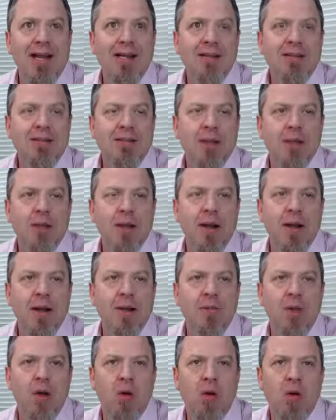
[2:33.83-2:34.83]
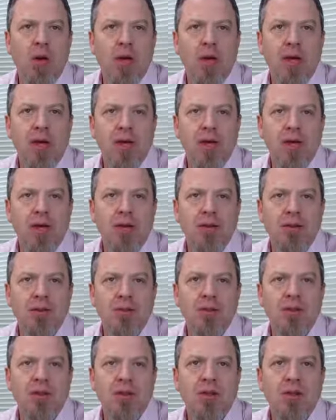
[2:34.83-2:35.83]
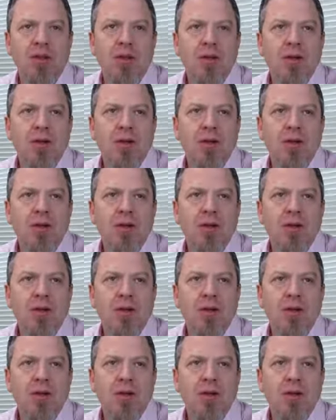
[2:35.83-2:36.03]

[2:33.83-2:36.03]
Instagram lens,